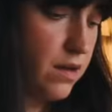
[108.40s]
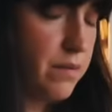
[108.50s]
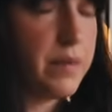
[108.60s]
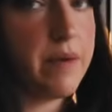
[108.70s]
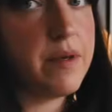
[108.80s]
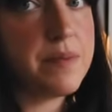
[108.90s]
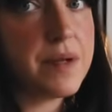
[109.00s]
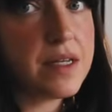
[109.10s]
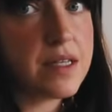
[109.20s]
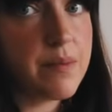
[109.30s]
Baby's
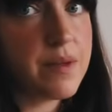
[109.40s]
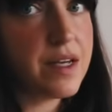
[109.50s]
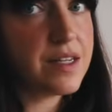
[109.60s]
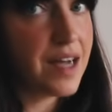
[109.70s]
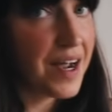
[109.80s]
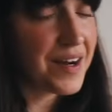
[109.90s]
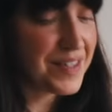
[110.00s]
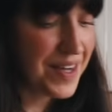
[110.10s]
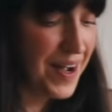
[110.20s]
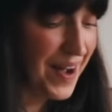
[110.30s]
been asleep the entire
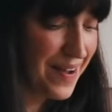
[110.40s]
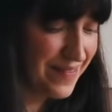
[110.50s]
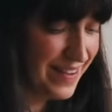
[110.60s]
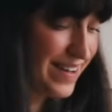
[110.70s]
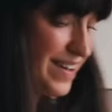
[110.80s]
time